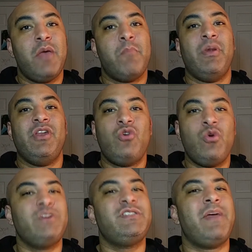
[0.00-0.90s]
but who
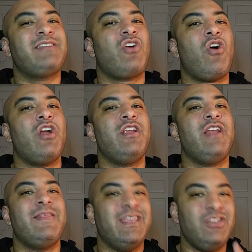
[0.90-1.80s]
is the best card
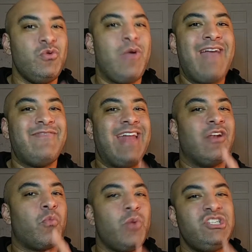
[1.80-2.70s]
that you had that
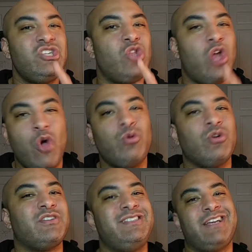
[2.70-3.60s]
original owner
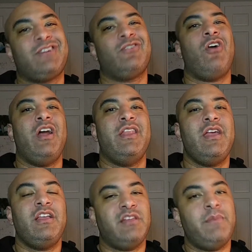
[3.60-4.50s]
sticker on?
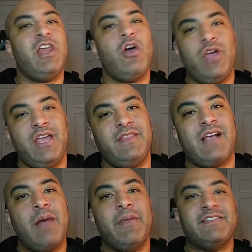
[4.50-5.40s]
Let me know in the
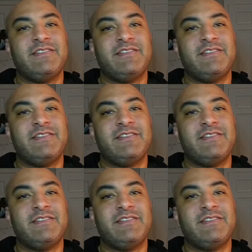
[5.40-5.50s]
comments.